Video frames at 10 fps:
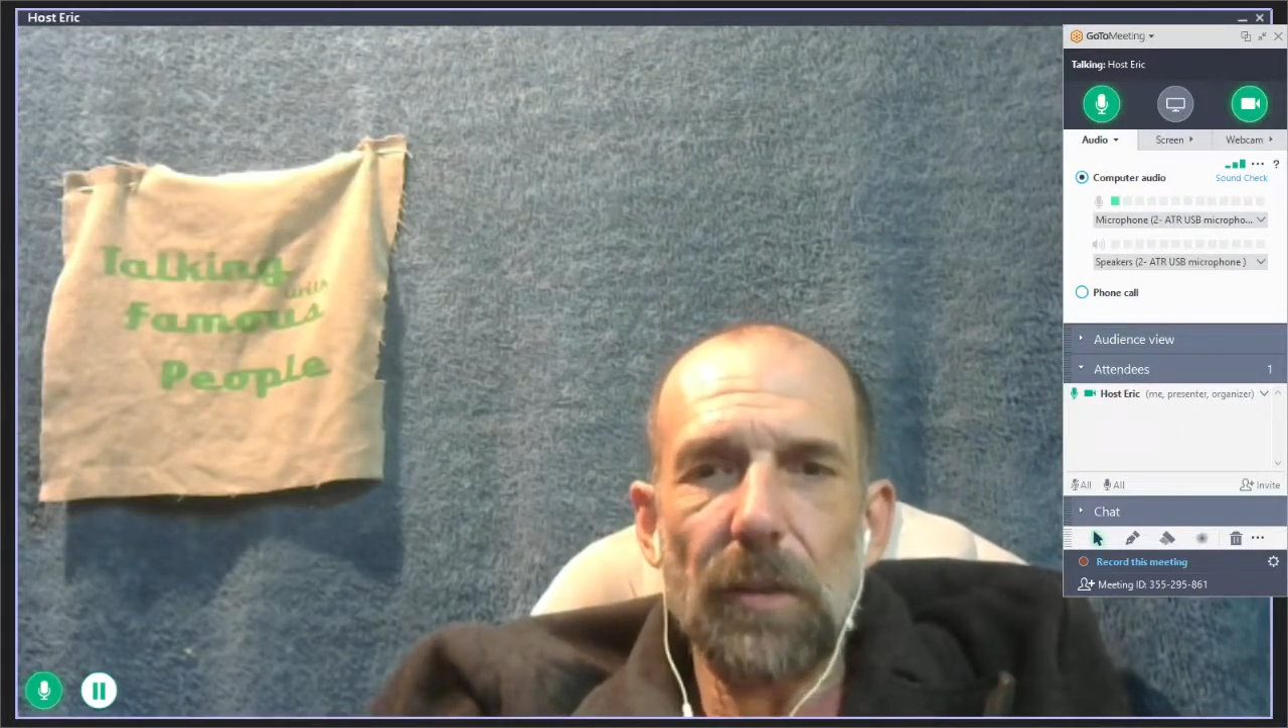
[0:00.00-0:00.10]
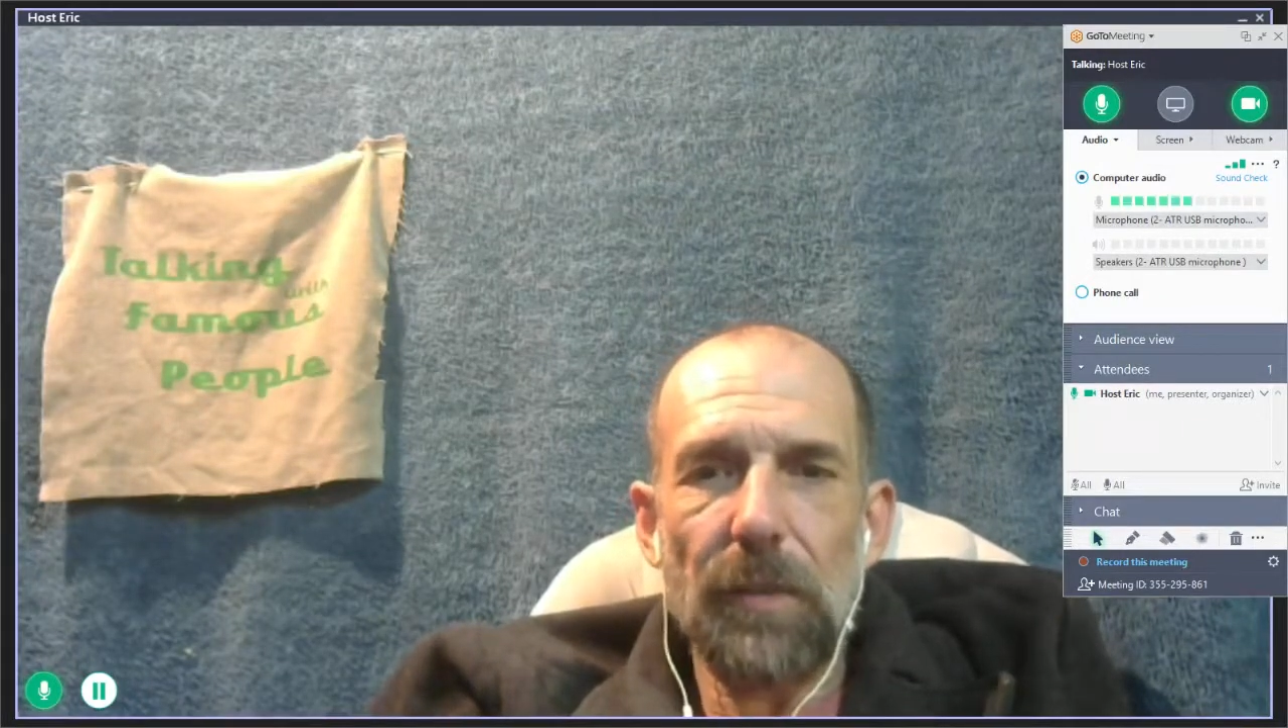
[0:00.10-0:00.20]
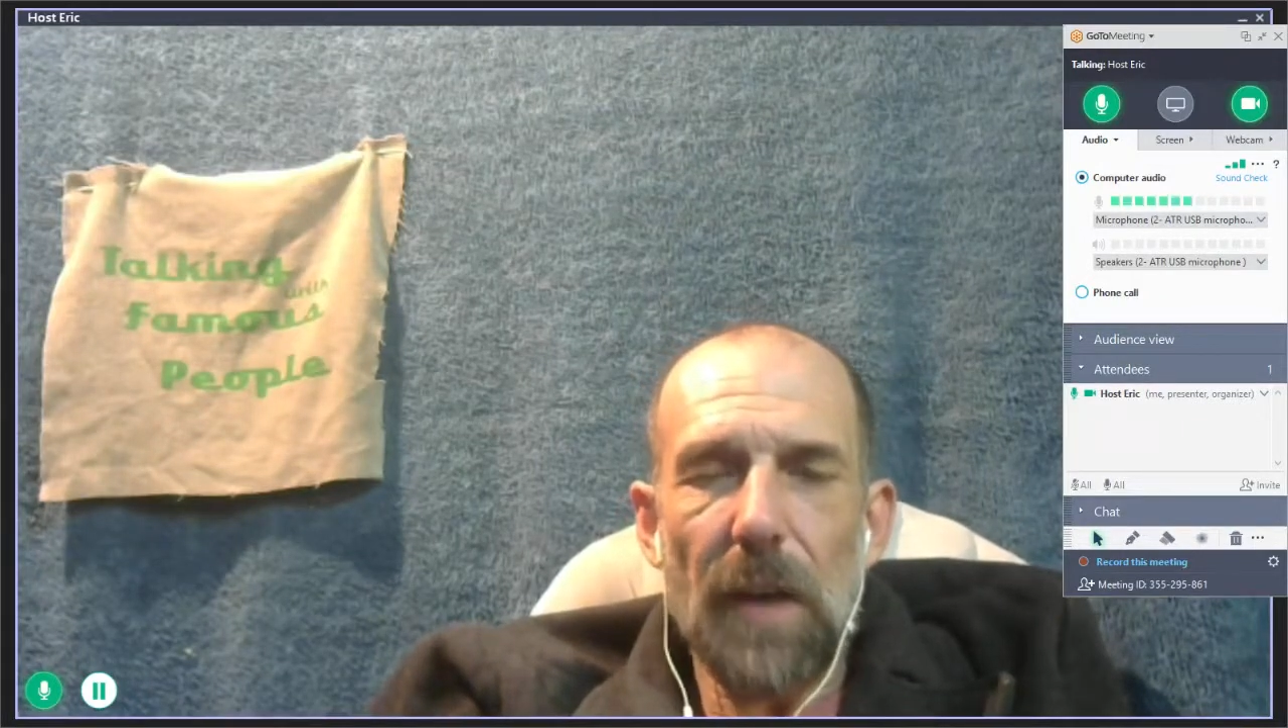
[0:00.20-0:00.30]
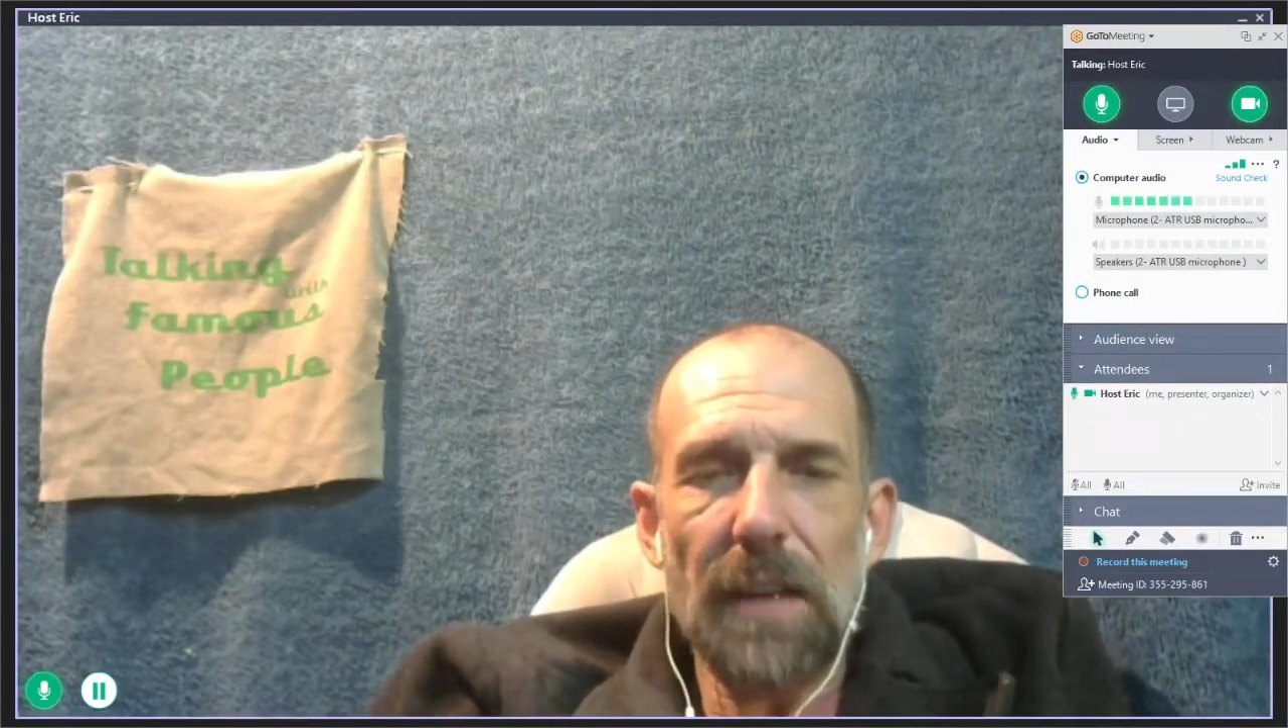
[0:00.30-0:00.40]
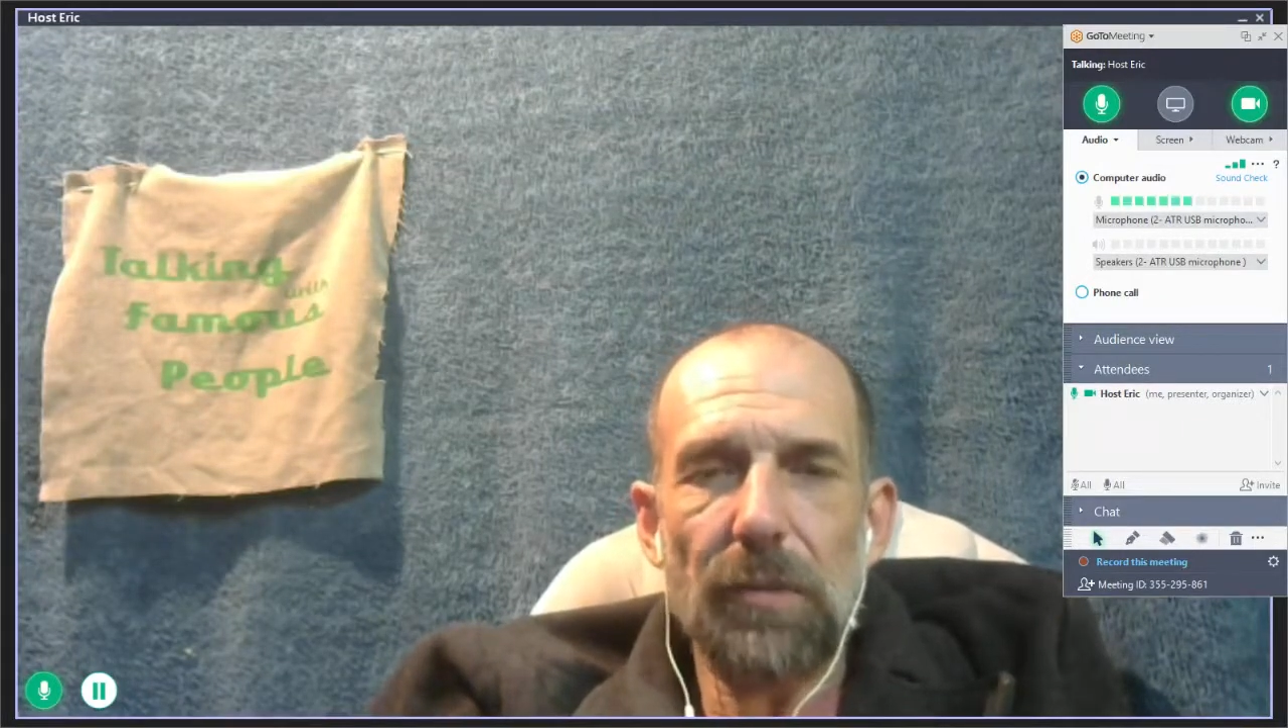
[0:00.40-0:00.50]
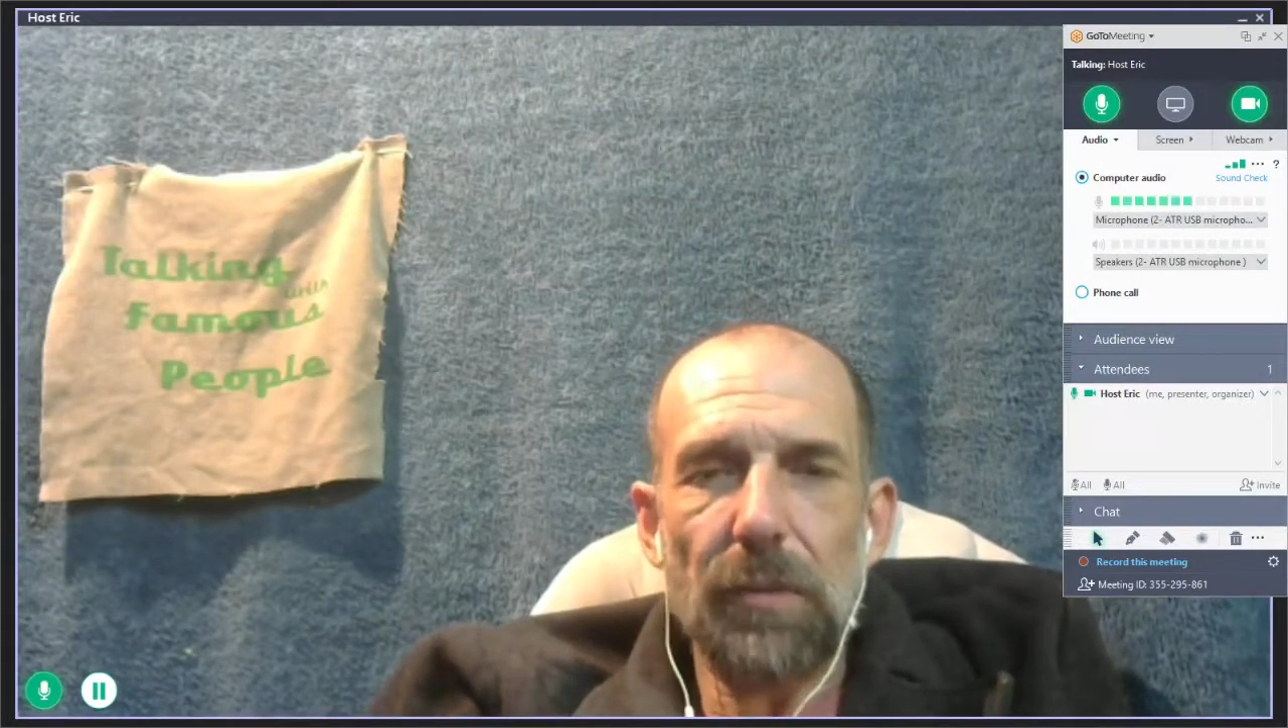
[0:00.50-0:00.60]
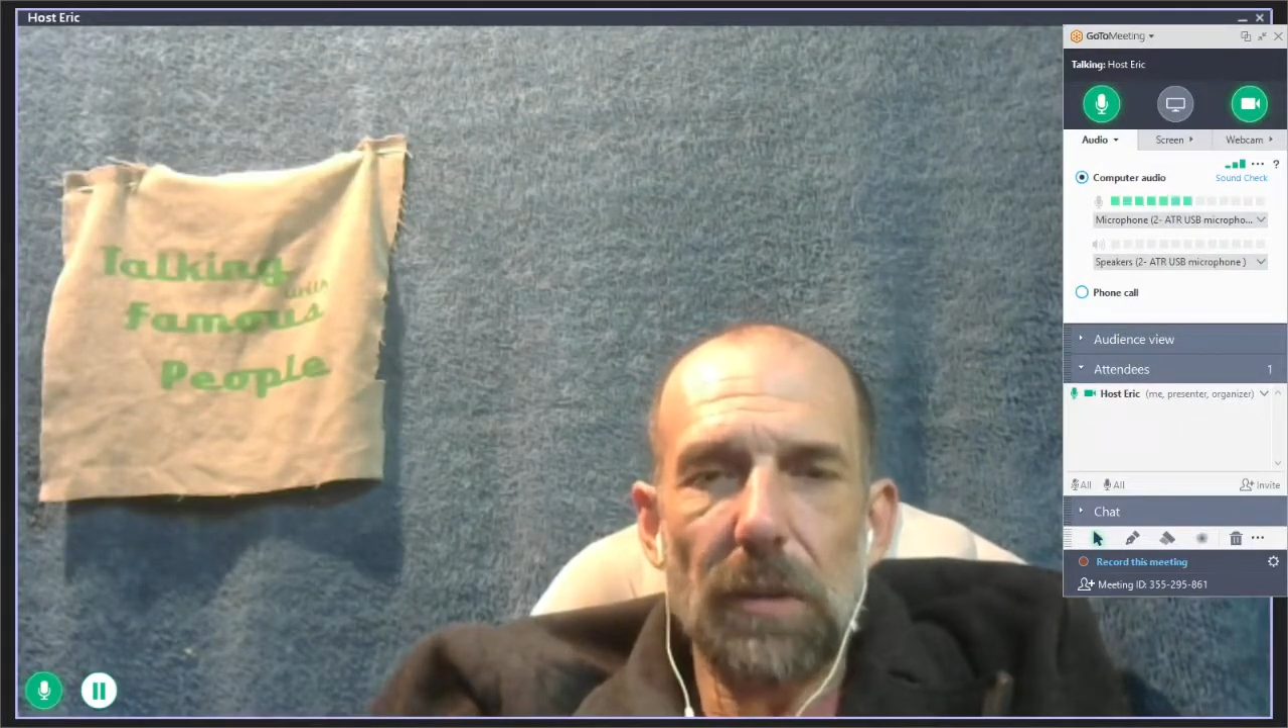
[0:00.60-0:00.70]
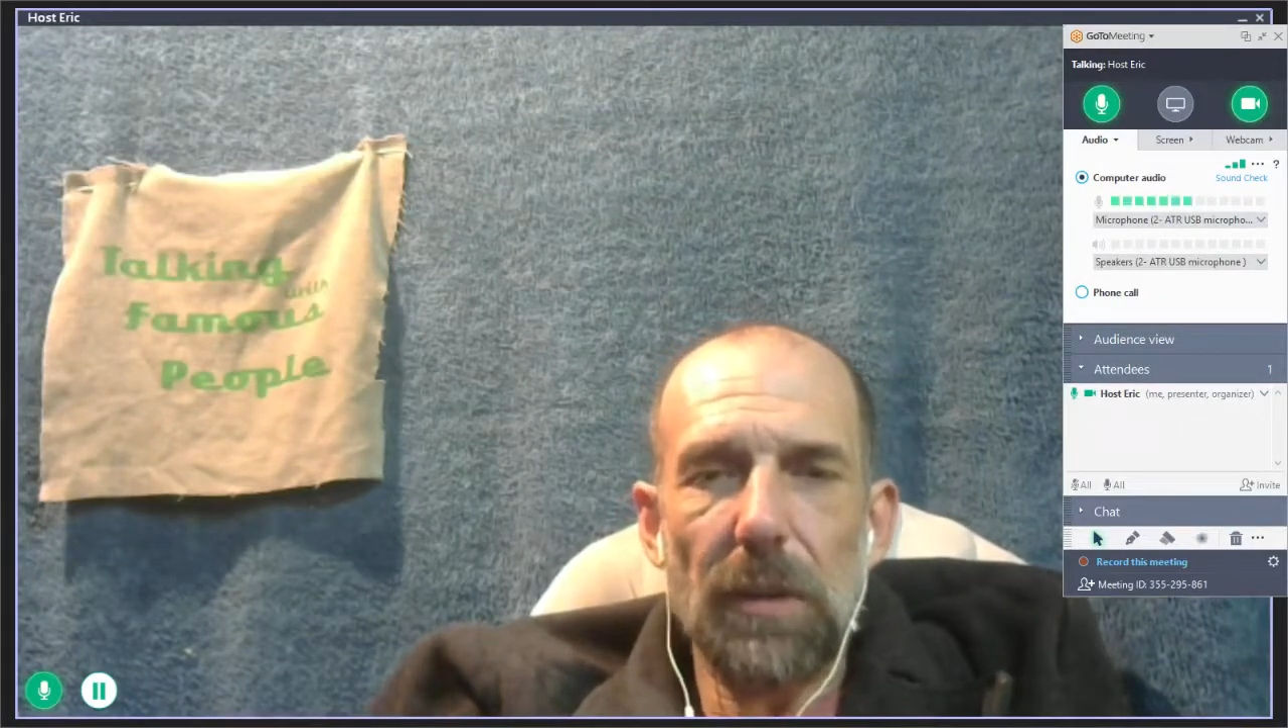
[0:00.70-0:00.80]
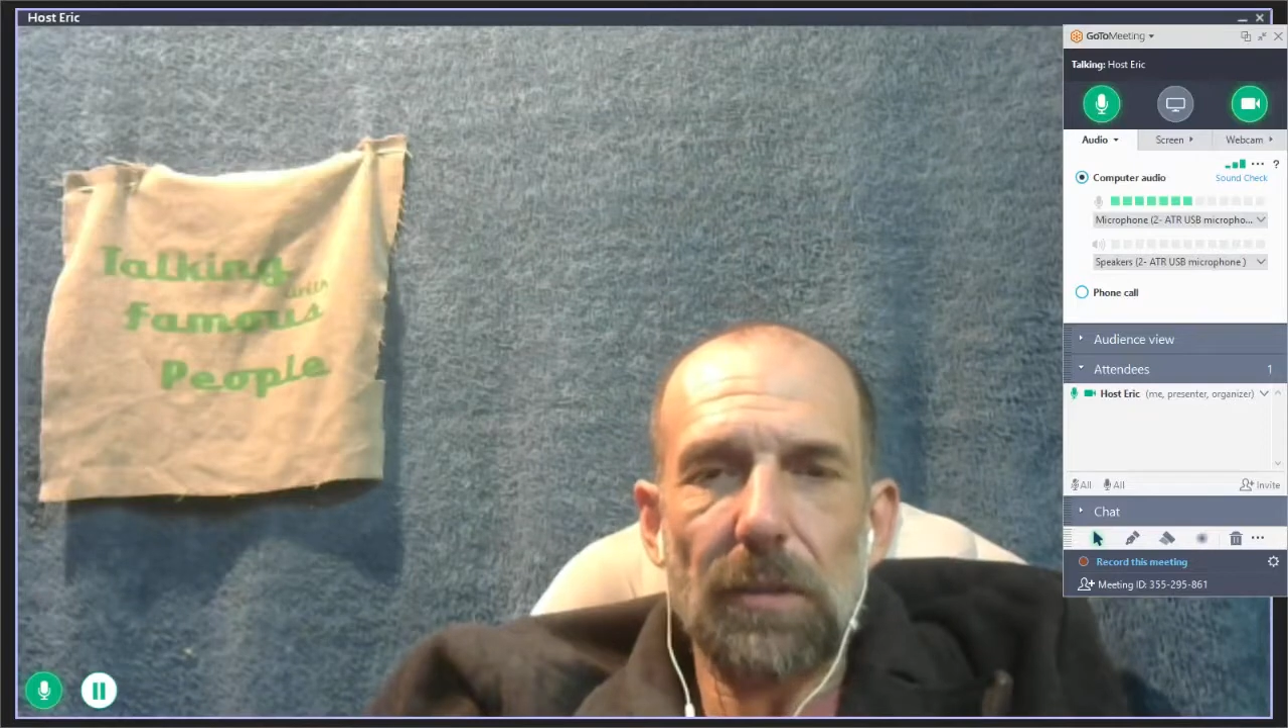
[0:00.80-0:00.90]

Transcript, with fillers: find a truly